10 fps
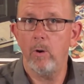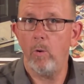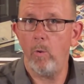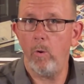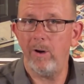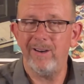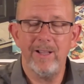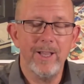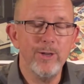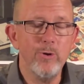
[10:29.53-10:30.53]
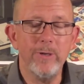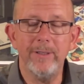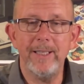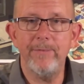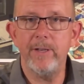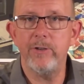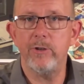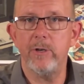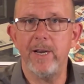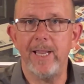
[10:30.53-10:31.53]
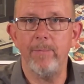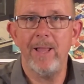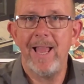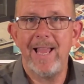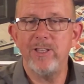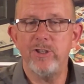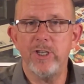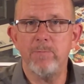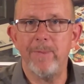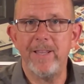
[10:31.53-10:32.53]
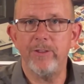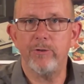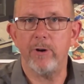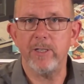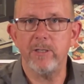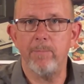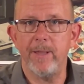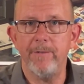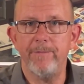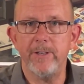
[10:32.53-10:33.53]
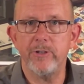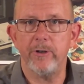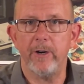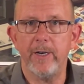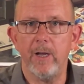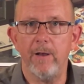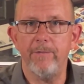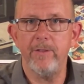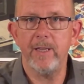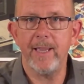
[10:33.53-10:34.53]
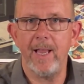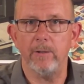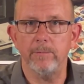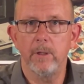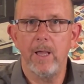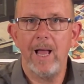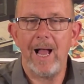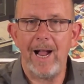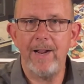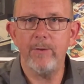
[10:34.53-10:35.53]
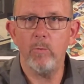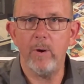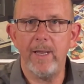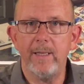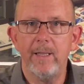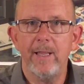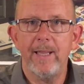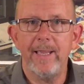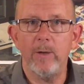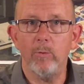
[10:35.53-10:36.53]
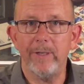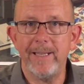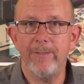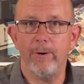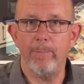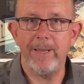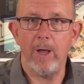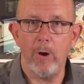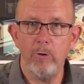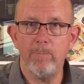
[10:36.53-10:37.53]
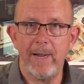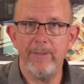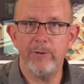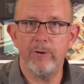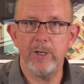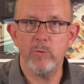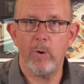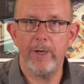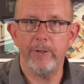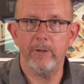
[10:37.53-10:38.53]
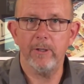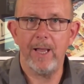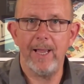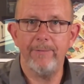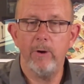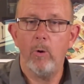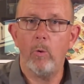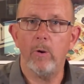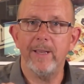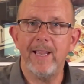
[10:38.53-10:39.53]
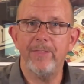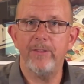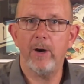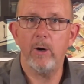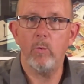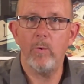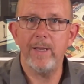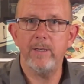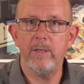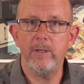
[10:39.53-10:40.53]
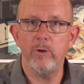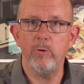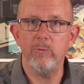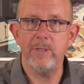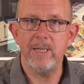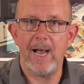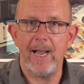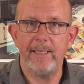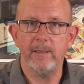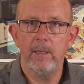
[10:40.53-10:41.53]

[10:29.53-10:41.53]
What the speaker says: or you can leave it in your name and just make the trust the beneficiary of the account. Either way, it will either be owned by the trust while you're alive or get there when you die.